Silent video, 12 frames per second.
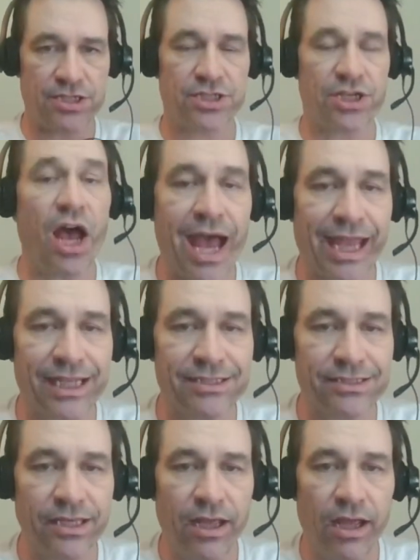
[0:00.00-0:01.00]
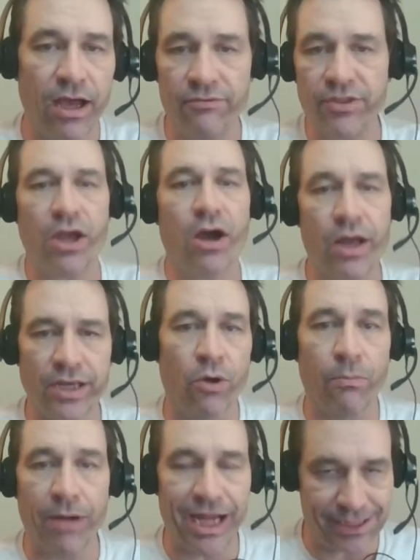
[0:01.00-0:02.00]
size of the
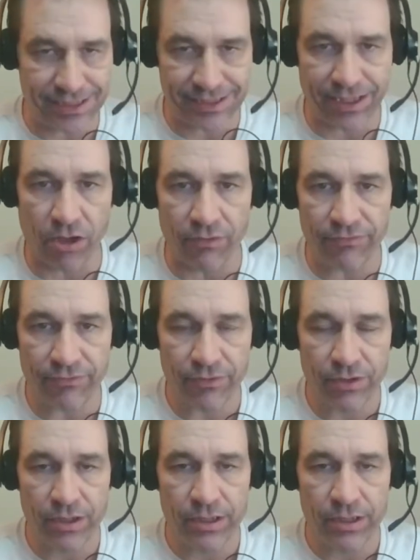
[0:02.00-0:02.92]
audio by itself.